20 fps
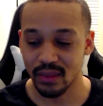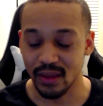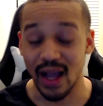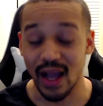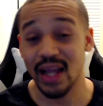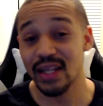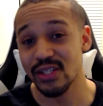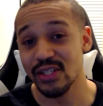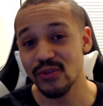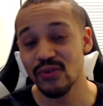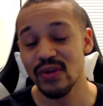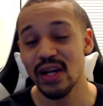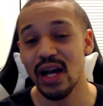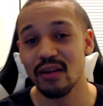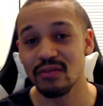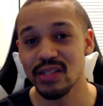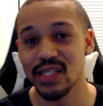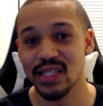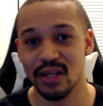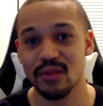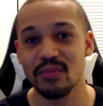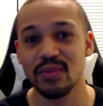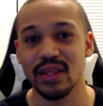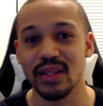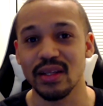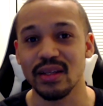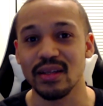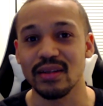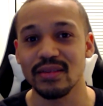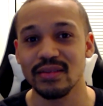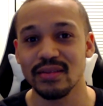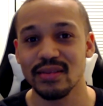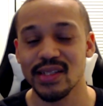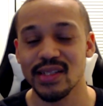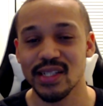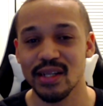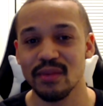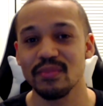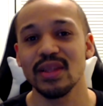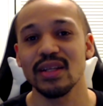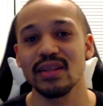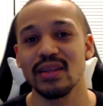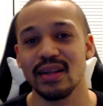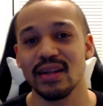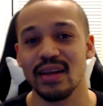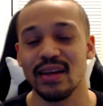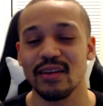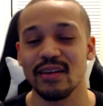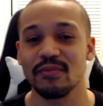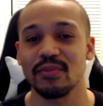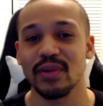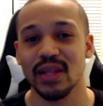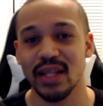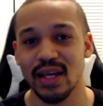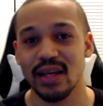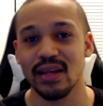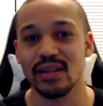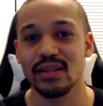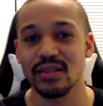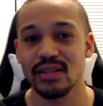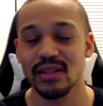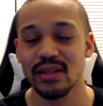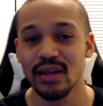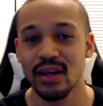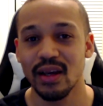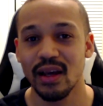I do have something something that I have planned